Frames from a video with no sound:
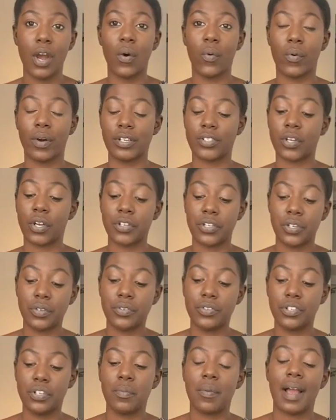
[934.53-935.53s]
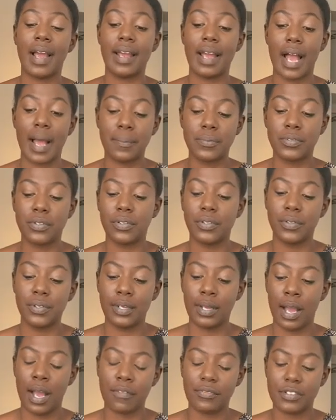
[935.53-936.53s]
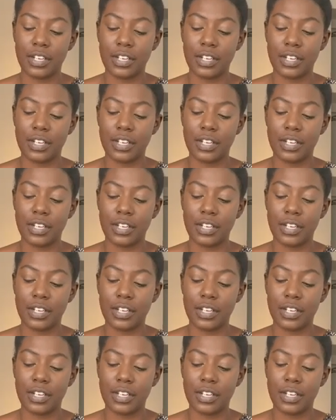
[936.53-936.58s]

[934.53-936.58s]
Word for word: whereas on YouTube I absolutely have